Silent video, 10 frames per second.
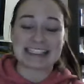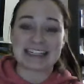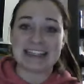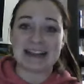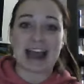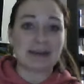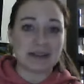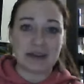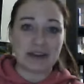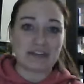going to be
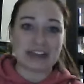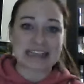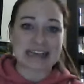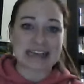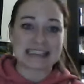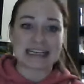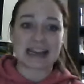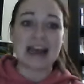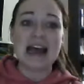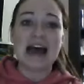absolutely fantastic.
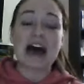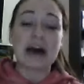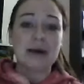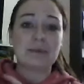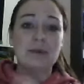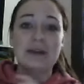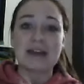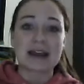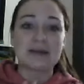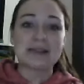Um, when
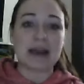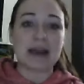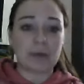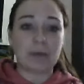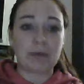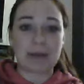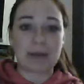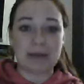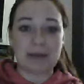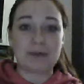that comes out, I will
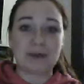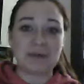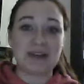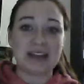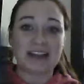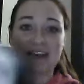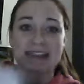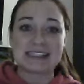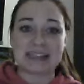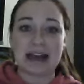probably be rereading this
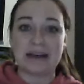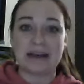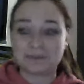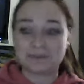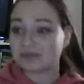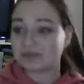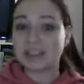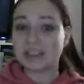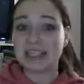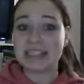um,
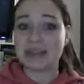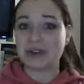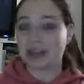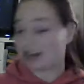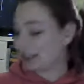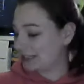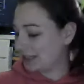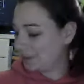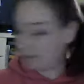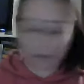because I really liked
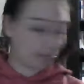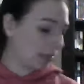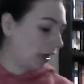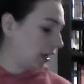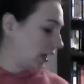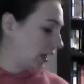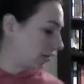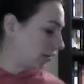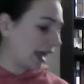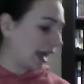it.
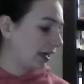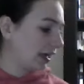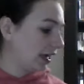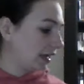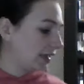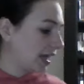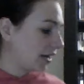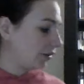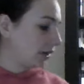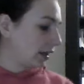Okay,
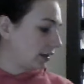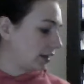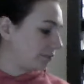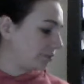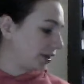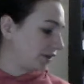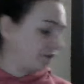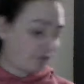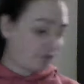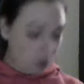now number
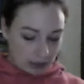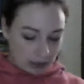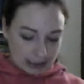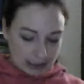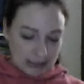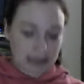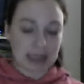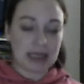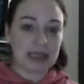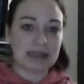four
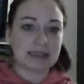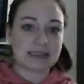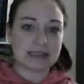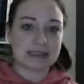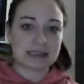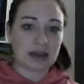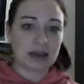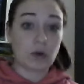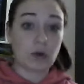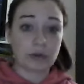is
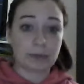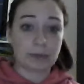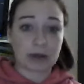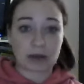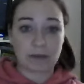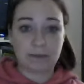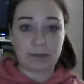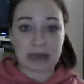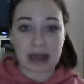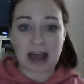an older book,
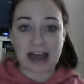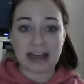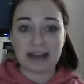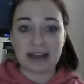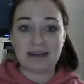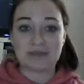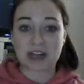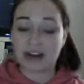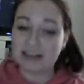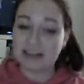but I am
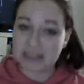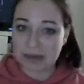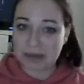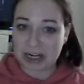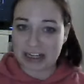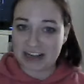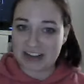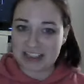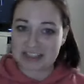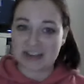tardy to the party on
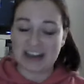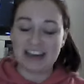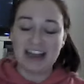this one,